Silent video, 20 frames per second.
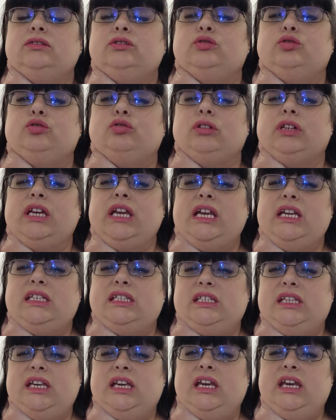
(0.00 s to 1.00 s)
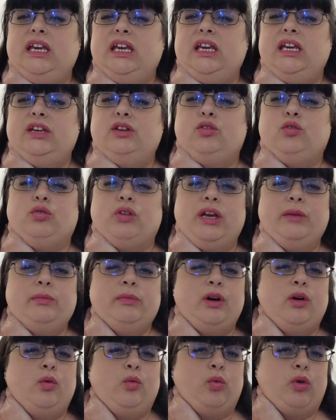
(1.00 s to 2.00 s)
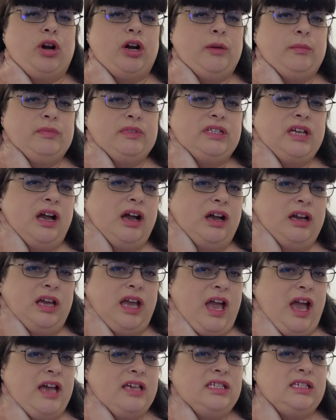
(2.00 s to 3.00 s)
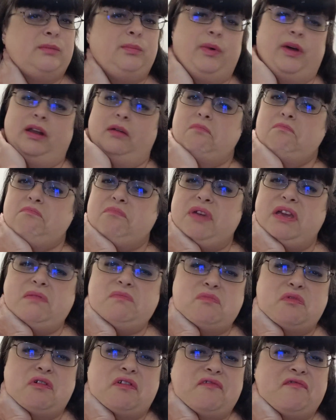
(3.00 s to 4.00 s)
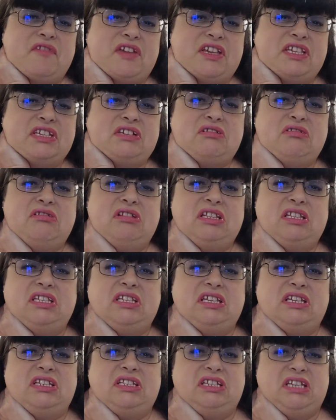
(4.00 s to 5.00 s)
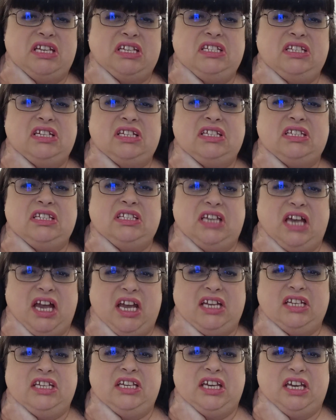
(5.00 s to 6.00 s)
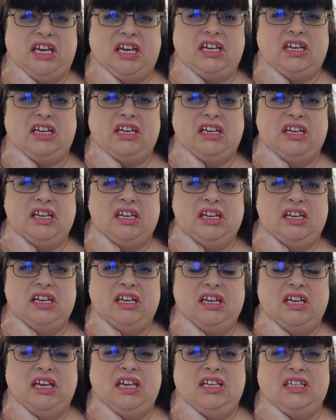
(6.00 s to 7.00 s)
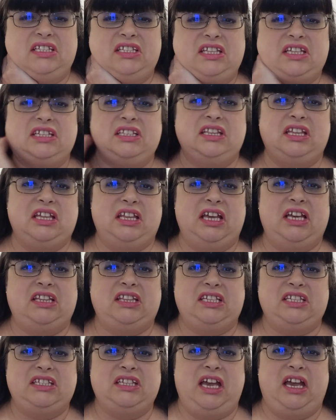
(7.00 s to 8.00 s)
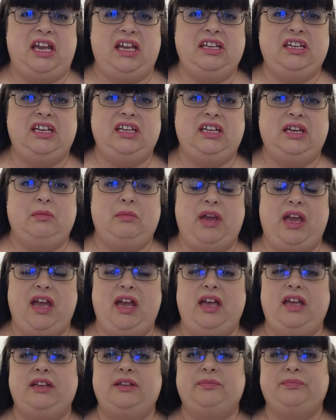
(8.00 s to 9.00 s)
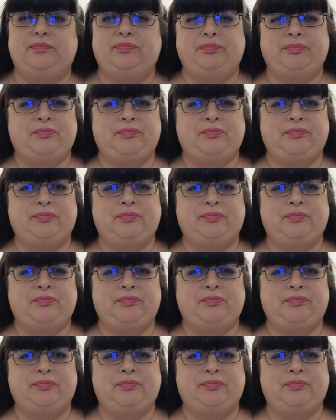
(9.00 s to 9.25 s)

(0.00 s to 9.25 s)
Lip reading: greasy, Grimo Wormtongue-esque, but a bit more physical and sadistic sidekick. He's the second in command.